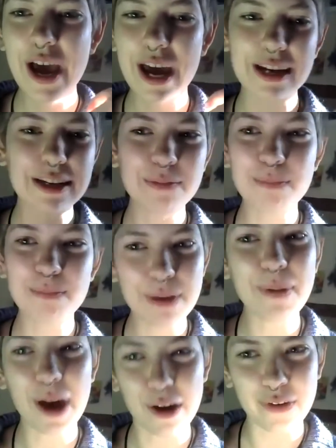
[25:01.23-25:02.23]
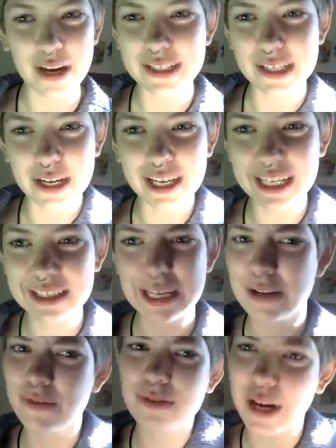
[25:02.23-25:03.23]
And he didn't he paraphrased it. He didn't,
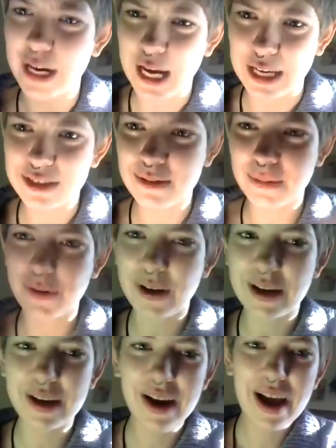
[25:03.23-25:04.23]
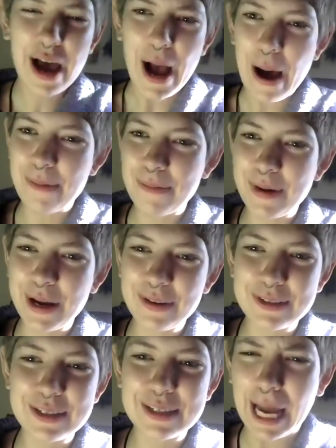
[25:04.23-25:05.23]
he was very nice about it. Um, but I was
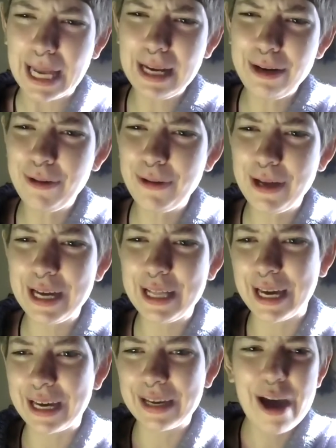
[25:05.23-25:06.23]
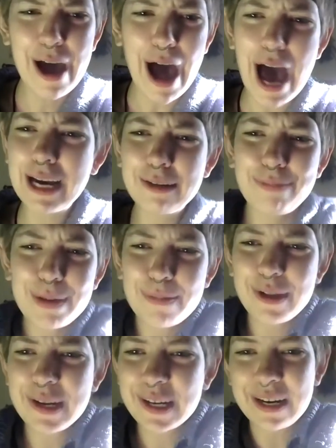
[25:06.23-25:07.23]
just like, you know what. Like, I need people
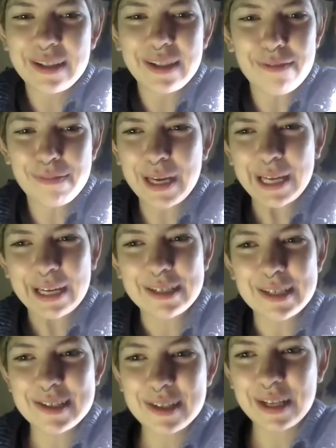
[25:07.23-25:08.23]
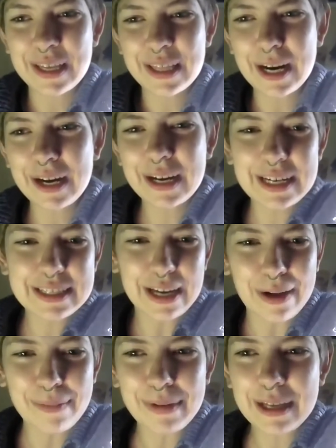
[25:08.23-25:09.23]
that are going to love me unconditionally, that aren't going to
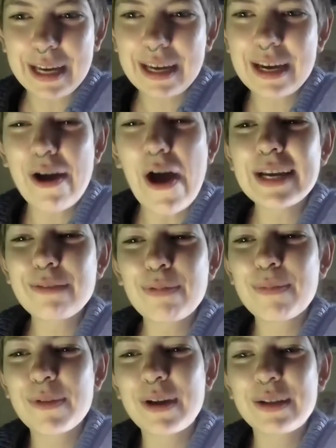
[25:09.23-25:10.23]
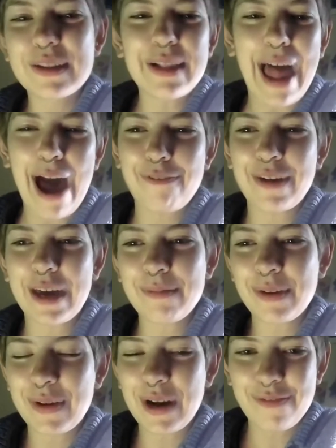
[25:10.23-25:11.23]
tell me. Like, you know, I need people that are laughing at
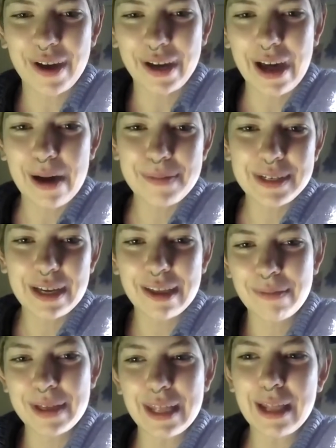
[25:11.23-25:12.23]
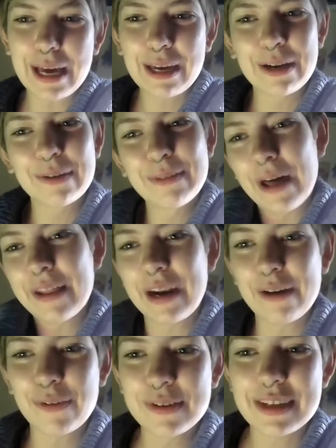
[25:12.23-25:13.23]
me when I fuck up and telling me that, like, you know, not that
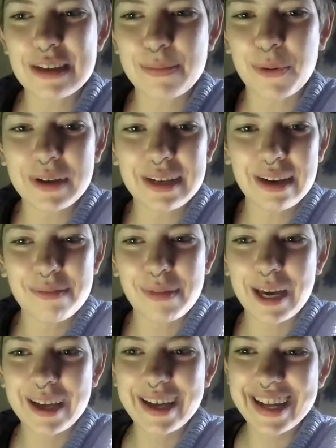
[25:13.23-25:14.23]
everyone's disappointed in me.